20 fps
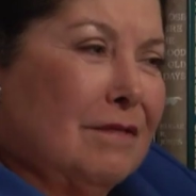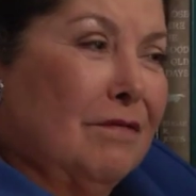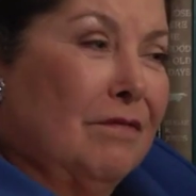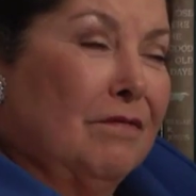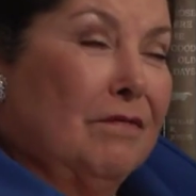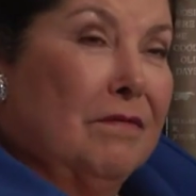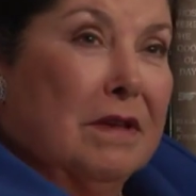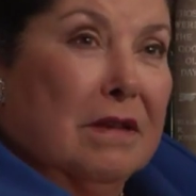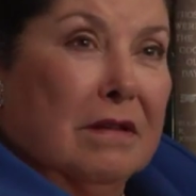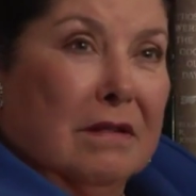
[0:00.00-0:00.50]
the
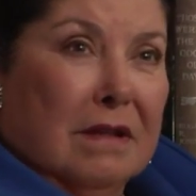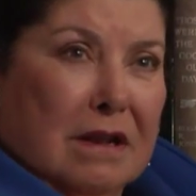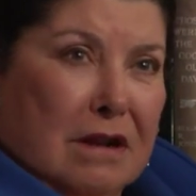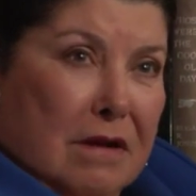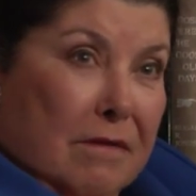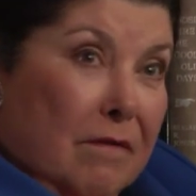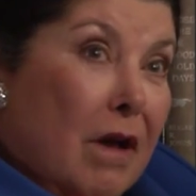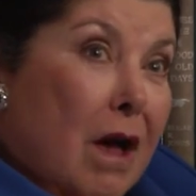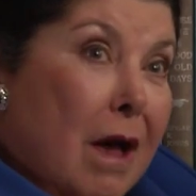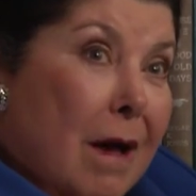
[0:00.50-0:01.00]
feeling
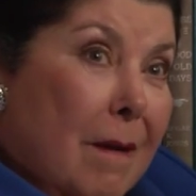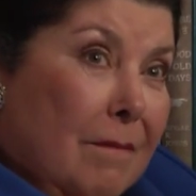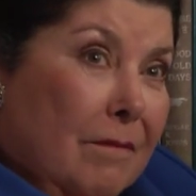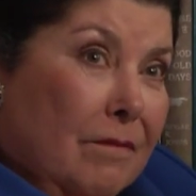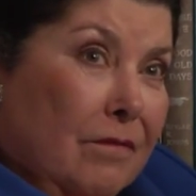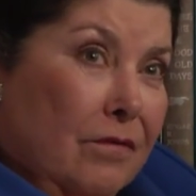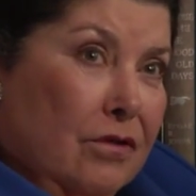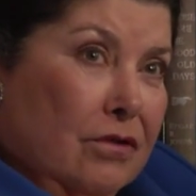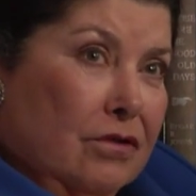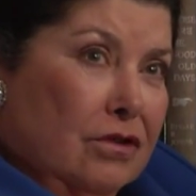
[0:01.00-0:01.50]
of
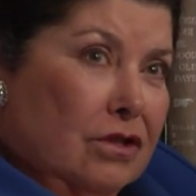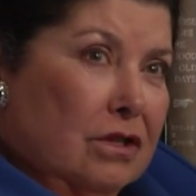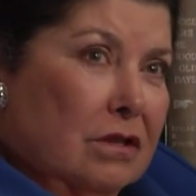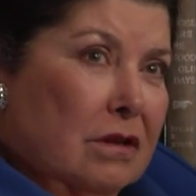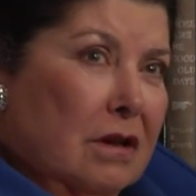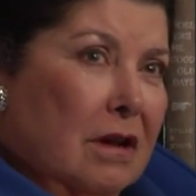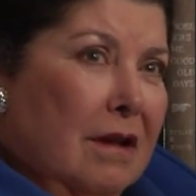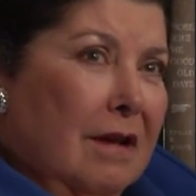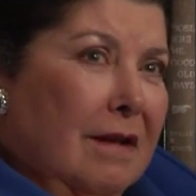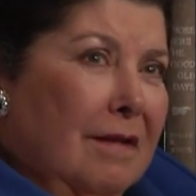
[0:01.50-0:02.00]
comfort
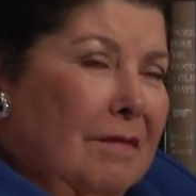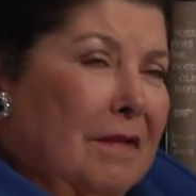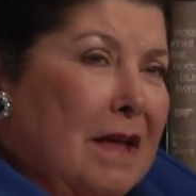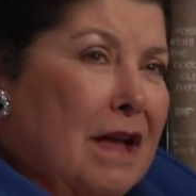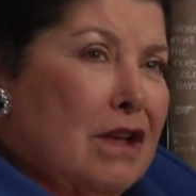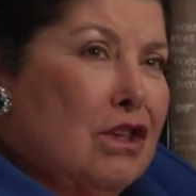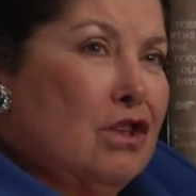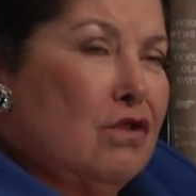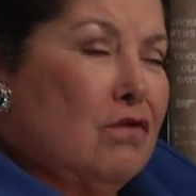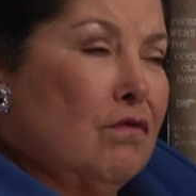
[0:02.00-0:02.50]

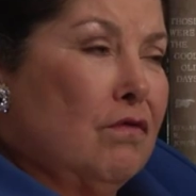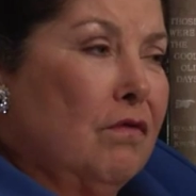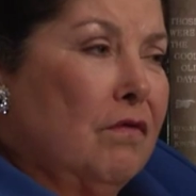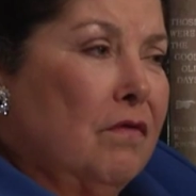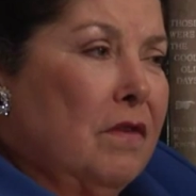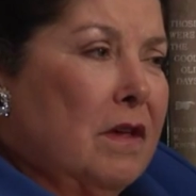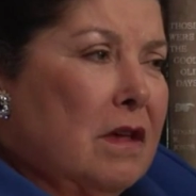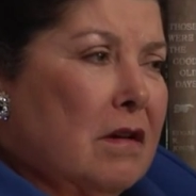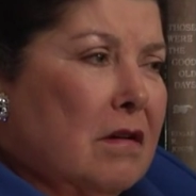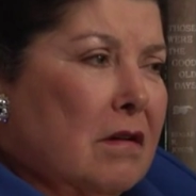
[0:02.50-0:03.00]
that you
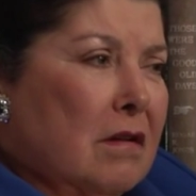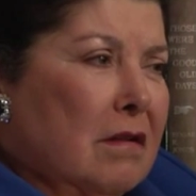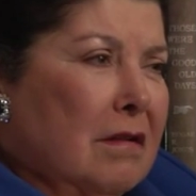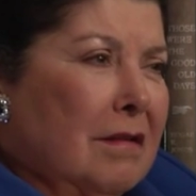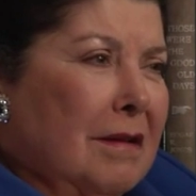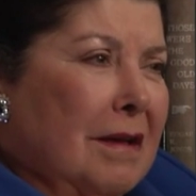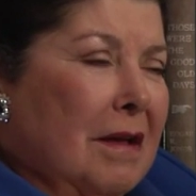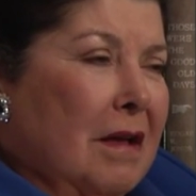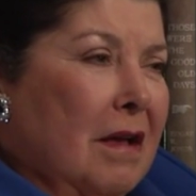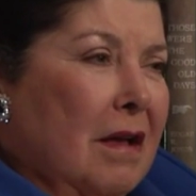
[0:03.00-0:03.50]

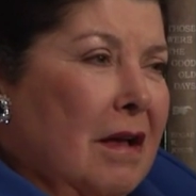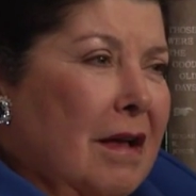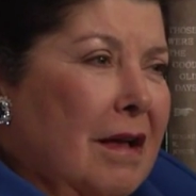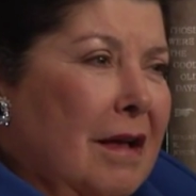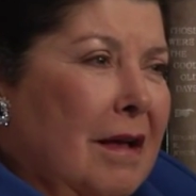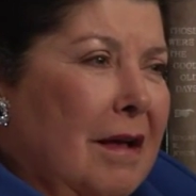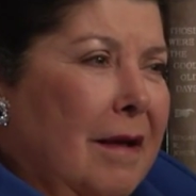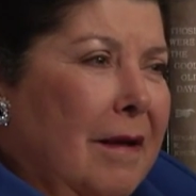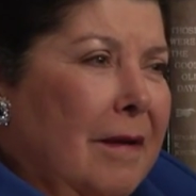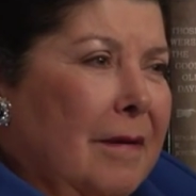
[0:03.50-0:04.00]
feel
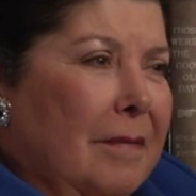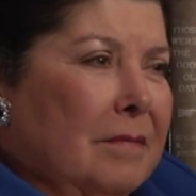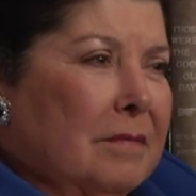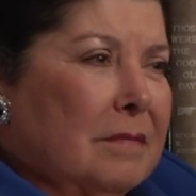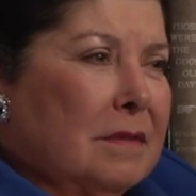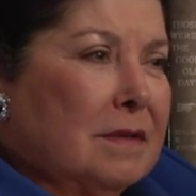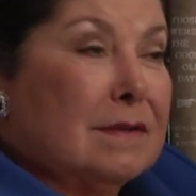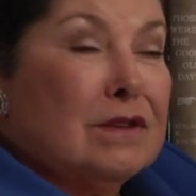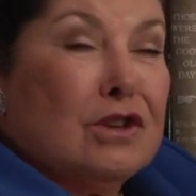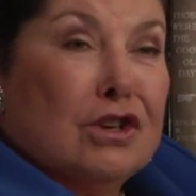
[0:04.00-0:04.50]
um,
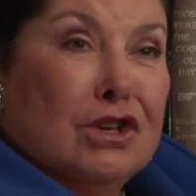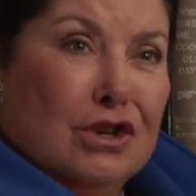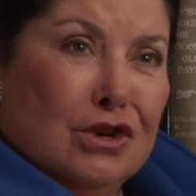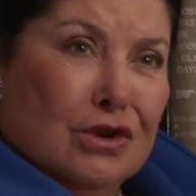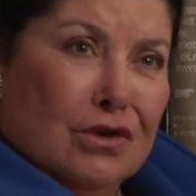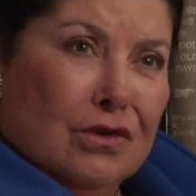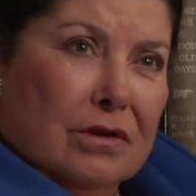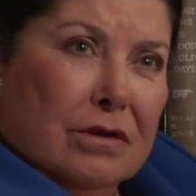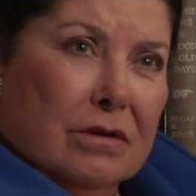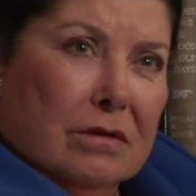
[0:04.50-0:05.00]

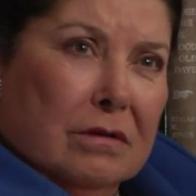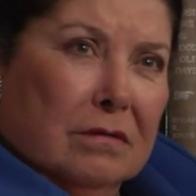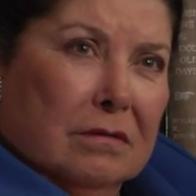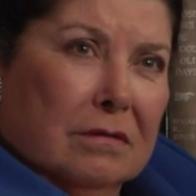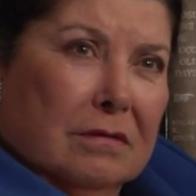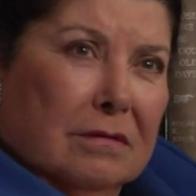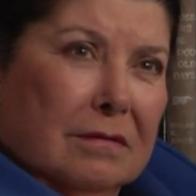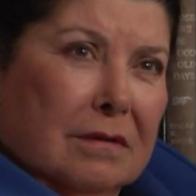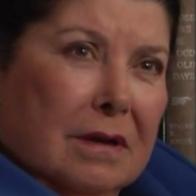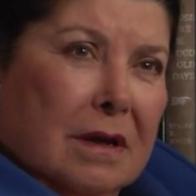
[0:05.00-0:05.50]
secure.
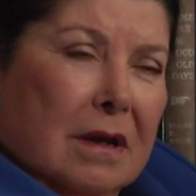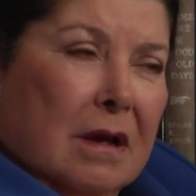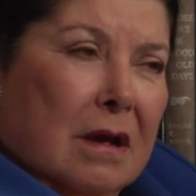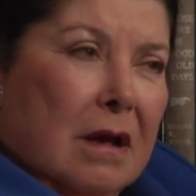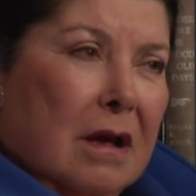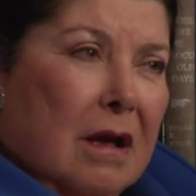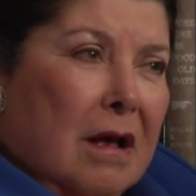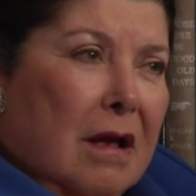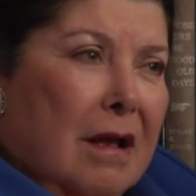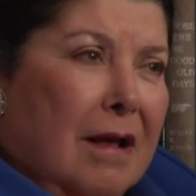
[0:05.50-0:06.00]

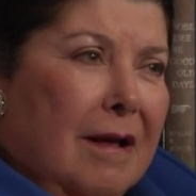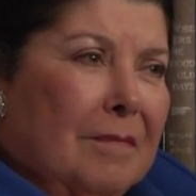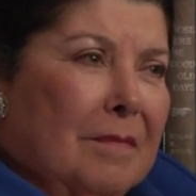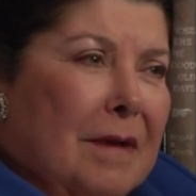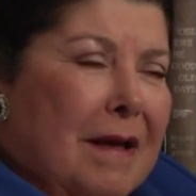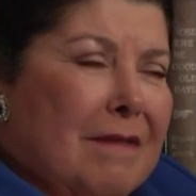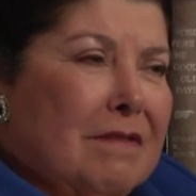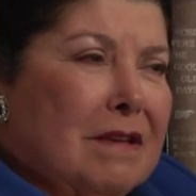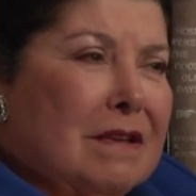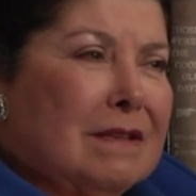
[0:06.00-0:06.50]

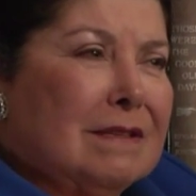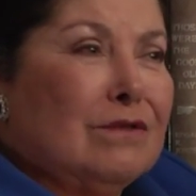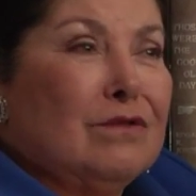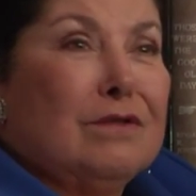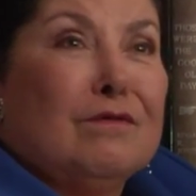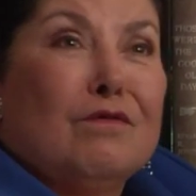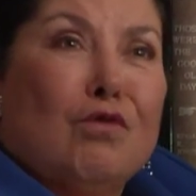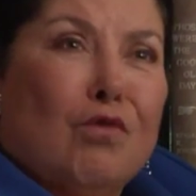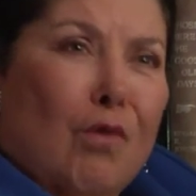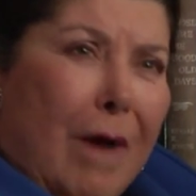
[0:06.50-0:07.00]
Um, I think it
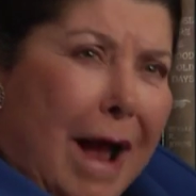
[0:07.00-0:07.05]
sort of